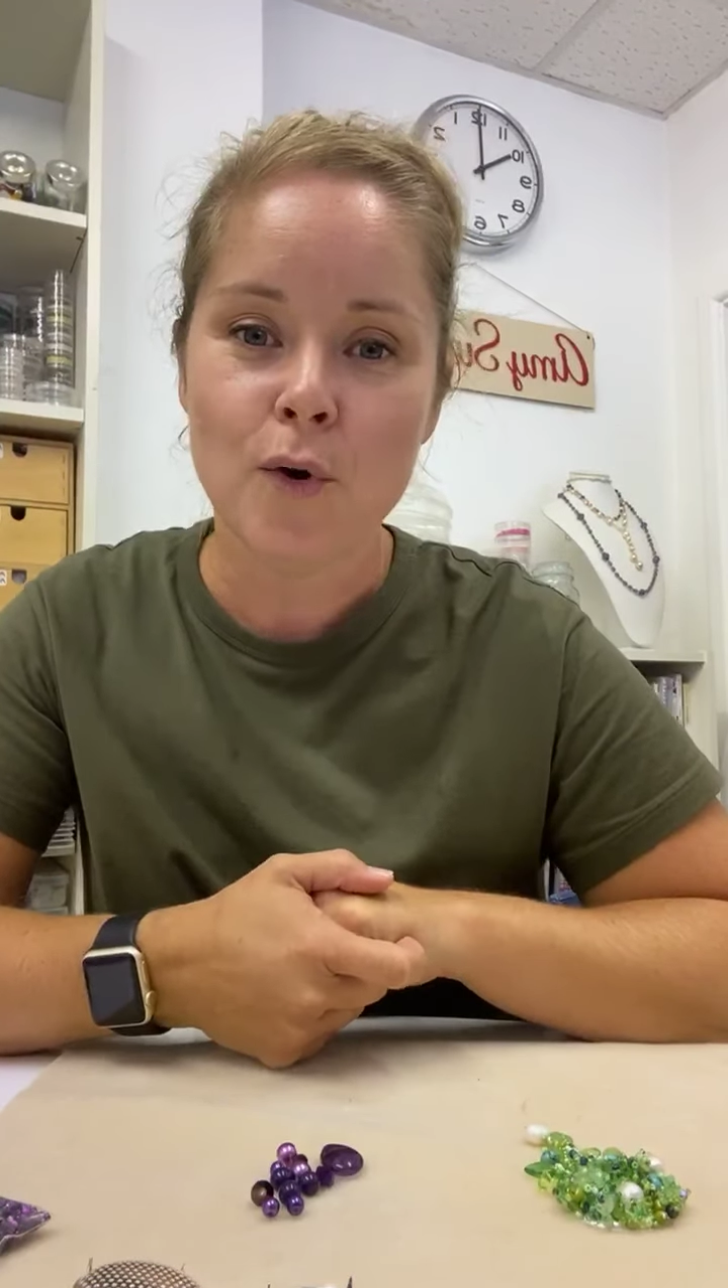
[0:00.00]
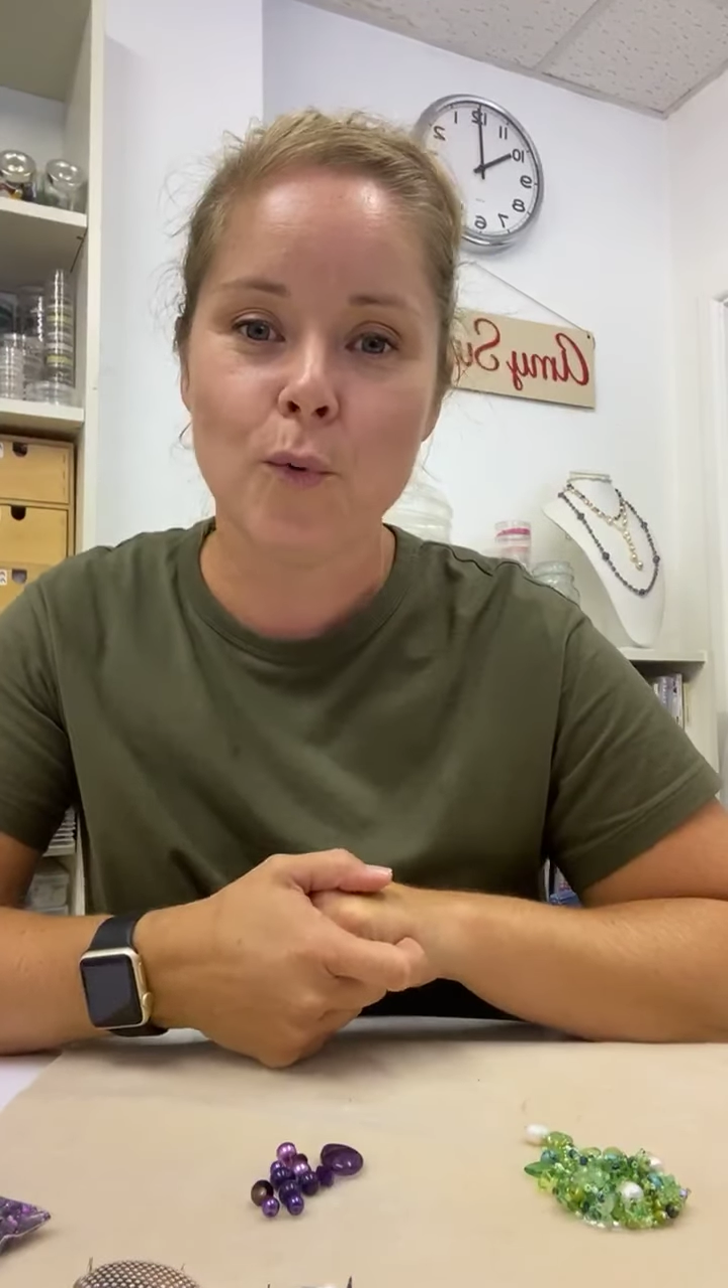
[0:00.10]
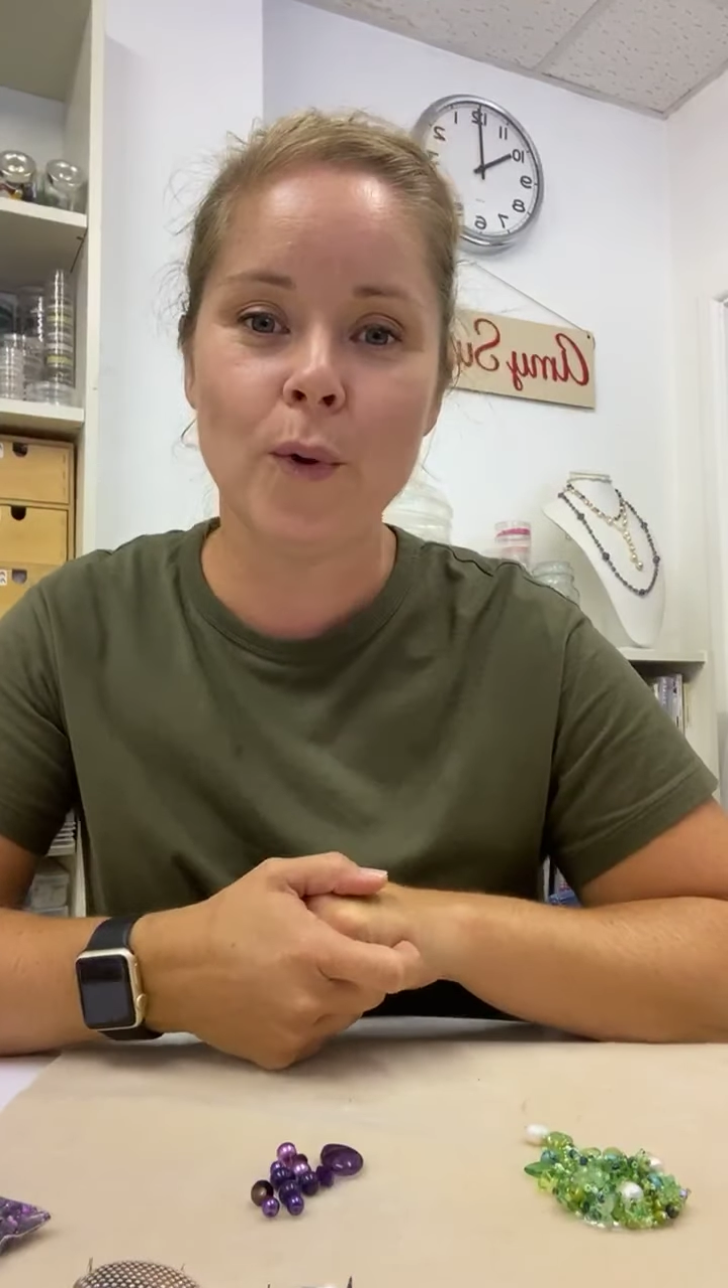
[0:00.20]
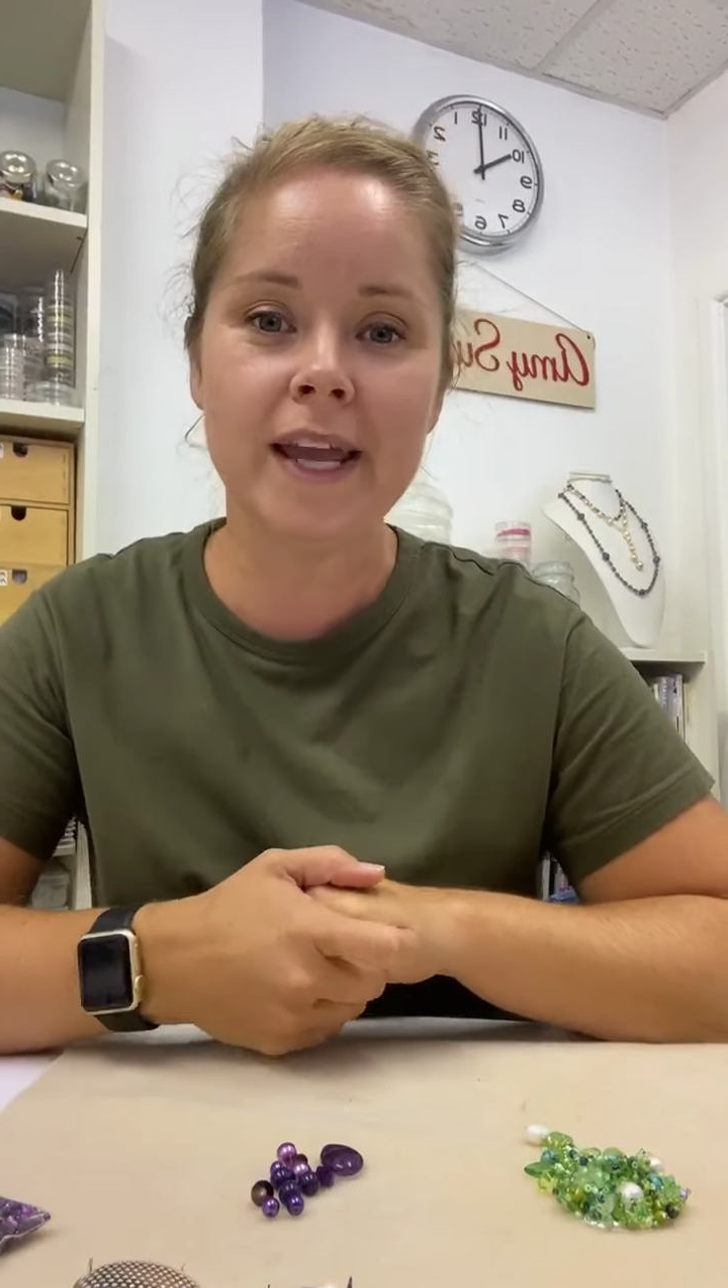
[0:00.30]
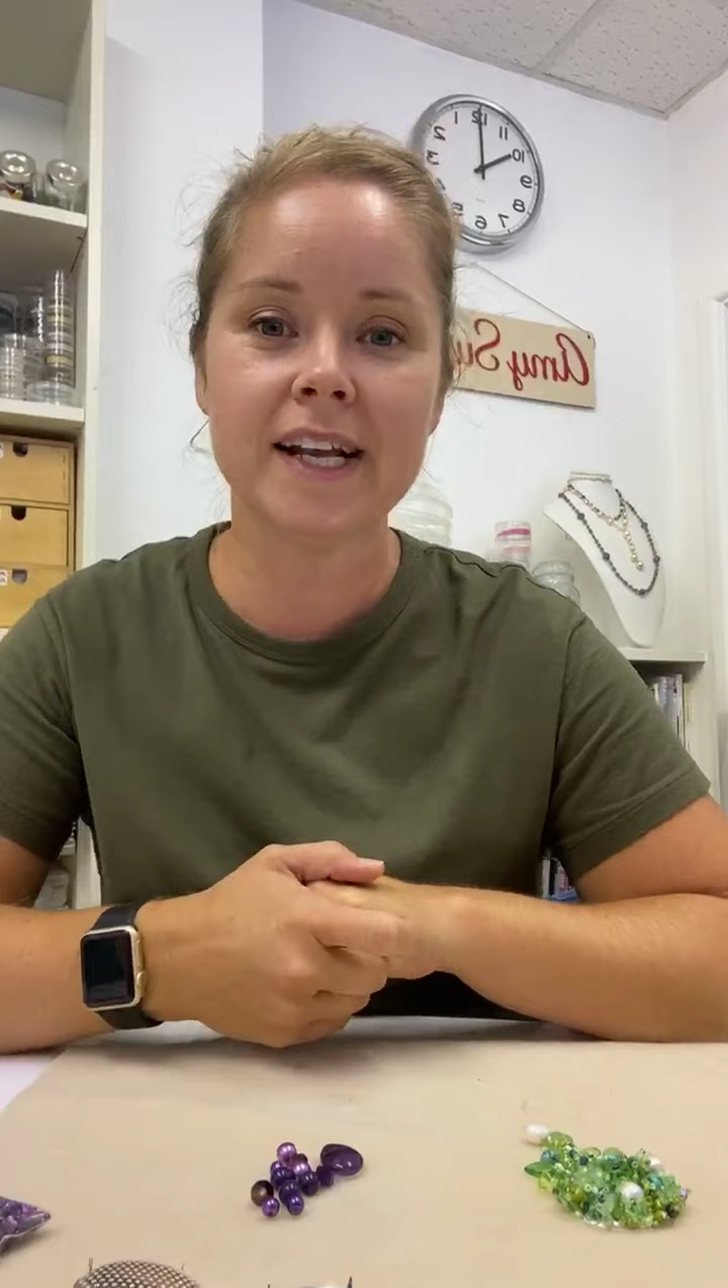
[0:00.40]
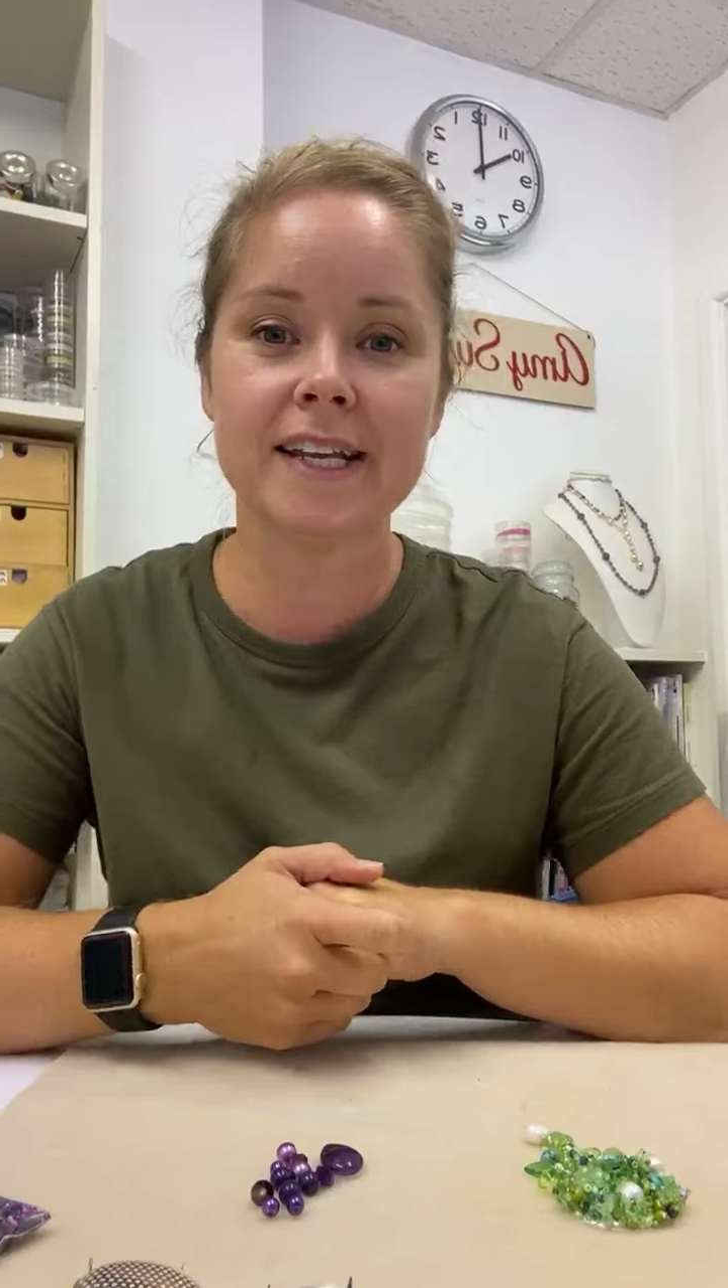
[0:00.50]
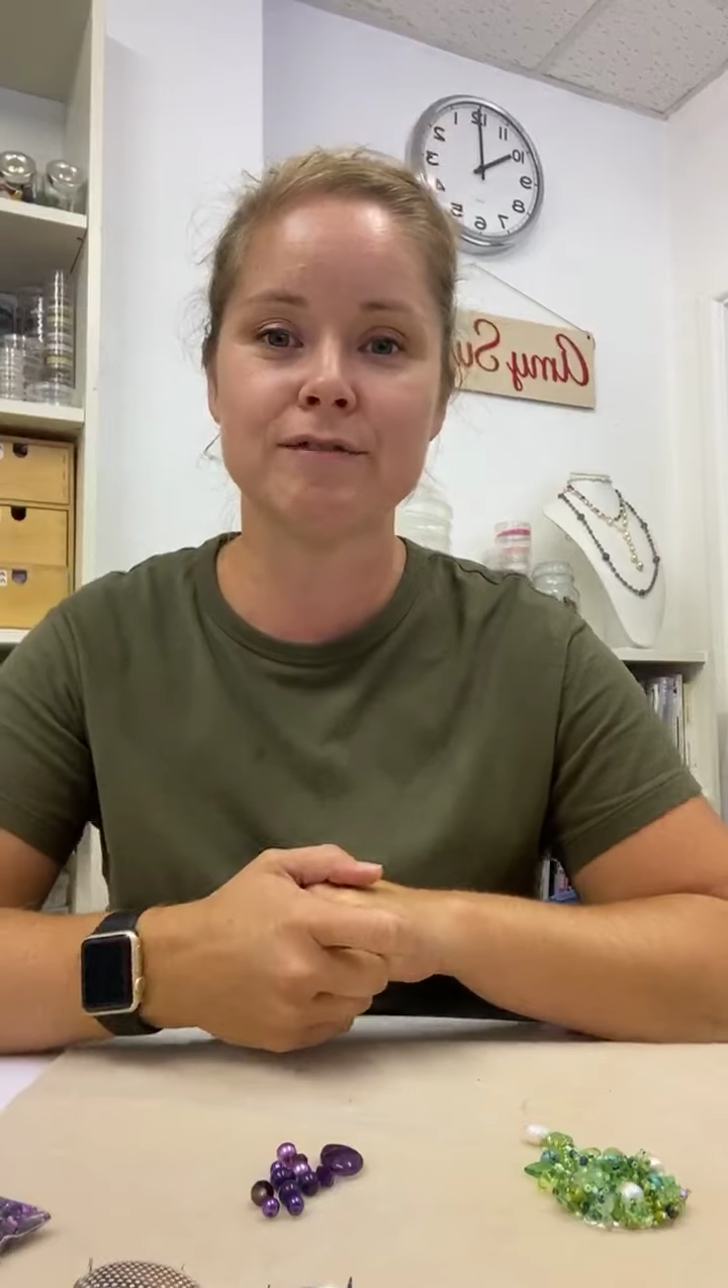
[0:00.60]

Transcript: weekly